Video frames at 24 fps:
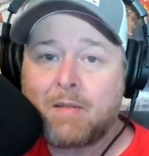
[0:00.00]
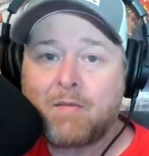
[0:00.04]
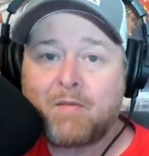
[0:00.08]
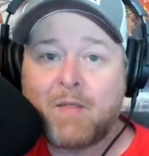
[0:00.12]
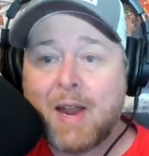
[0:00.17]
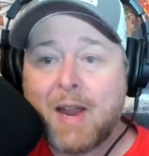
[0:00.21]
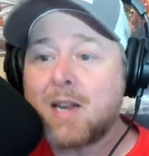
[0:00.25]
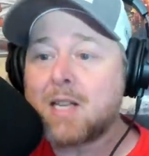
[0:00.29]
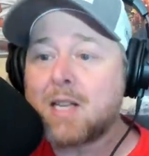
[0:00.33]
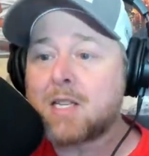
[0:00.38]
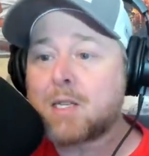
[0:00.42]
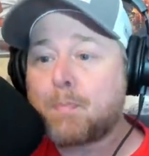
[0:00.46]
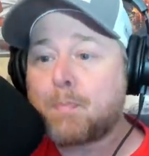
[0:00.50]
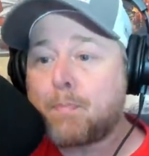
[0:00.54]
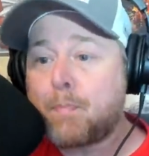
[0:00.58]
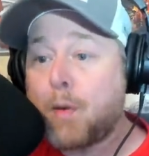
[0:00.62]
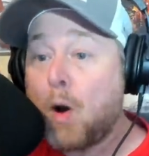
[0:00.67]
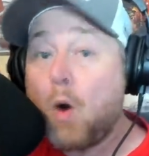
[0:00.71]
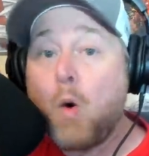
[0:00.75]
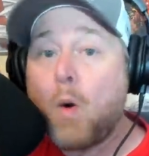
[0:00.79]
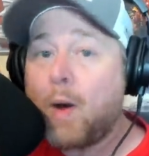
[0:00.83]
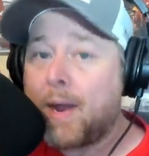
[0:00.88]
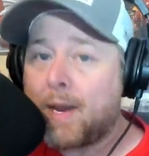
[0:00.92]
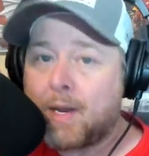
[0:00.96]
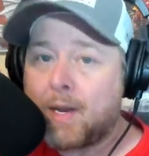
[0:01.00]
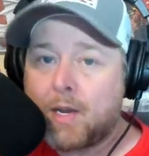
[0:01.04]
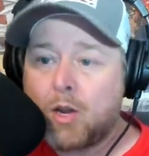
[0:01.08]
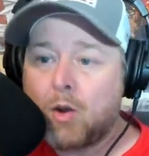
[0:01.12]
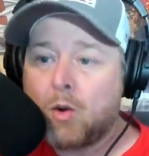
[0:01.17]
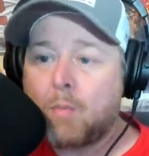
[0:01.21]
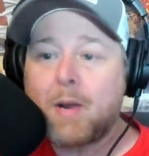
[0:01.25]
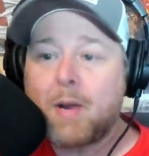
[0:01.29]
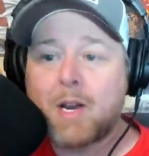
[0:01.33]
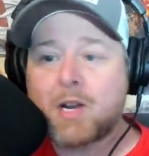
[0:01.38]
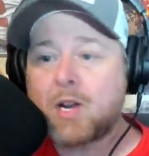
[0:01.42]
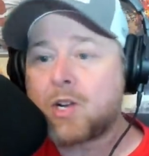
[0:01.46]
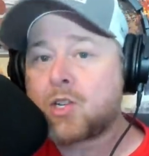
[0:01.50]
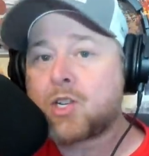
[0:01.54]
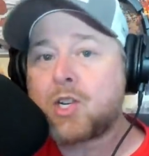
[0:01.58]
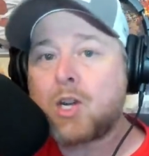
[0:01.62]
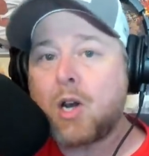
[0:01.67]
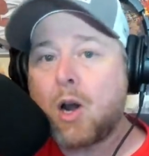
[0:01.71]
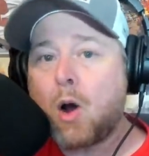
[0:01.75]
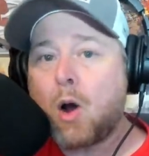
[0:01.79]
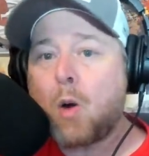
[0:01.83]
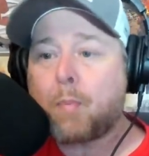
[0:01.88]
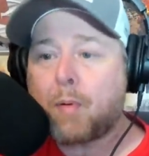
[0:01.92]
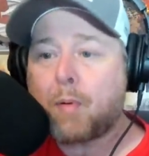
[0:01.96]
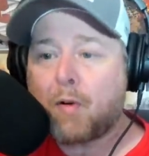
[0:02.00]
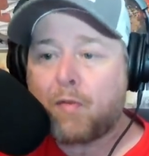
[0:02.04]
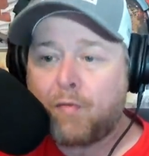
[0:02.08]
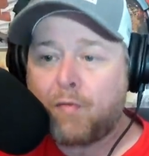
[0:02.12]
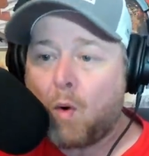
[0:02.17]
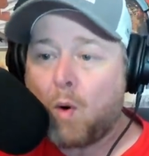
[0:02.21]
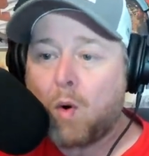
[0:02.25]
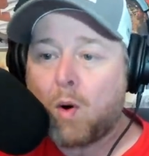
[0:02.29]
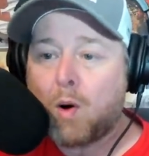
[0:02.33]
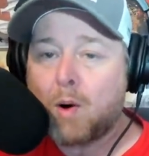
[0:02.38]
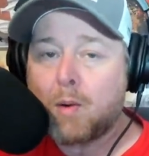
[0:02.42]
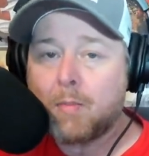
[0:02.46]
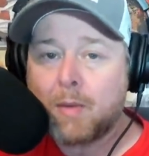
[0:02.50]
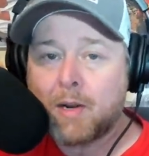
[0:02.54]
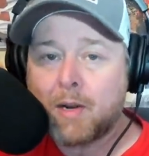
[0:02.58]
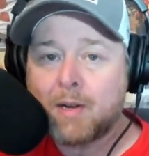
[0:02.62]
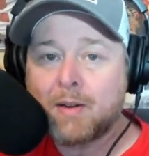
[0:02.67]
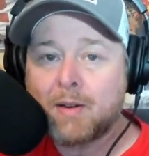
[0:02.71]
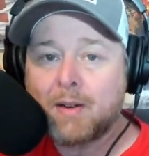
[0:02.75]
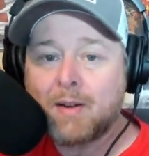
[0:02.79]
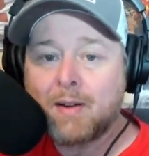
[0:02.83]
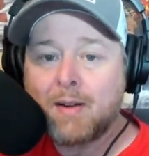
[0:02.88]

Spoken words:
Fans booing you because you don't perform